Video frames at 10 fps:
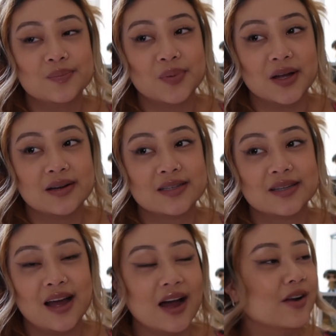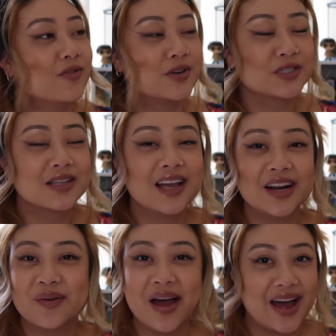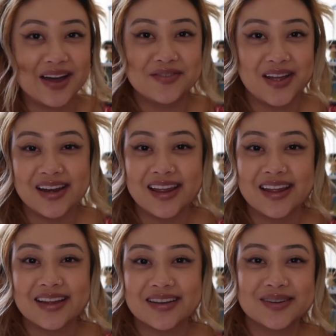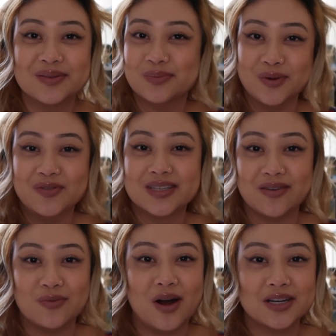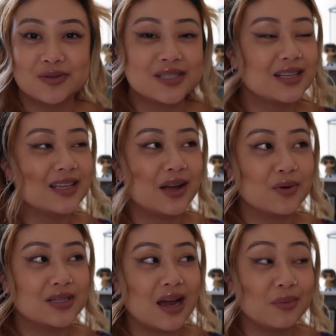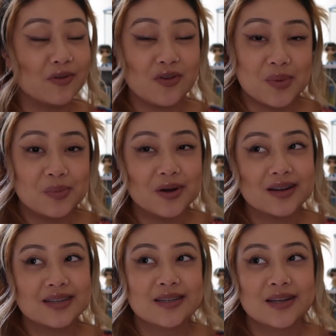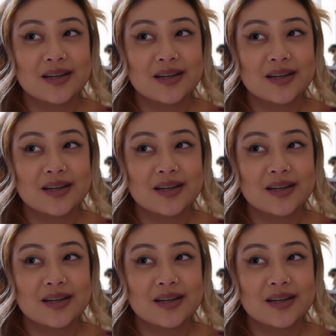But unfortunately I don't have any movies I've watched recently that were adapted from a book.